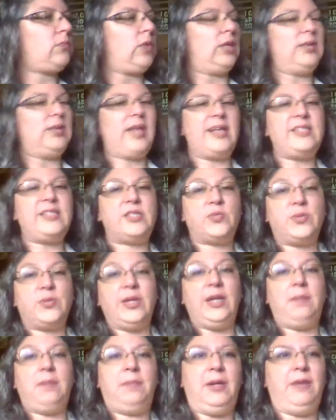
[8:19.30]
Let's
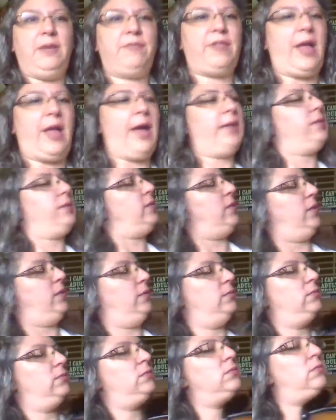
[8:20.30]
read B flat.
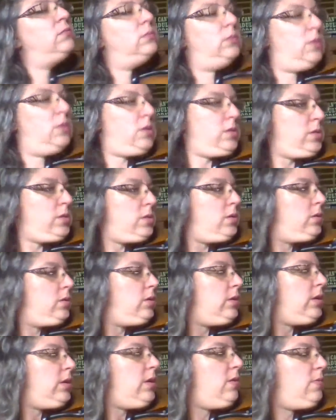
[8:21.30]

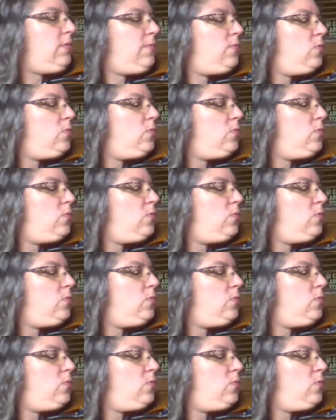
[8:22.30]
Okay?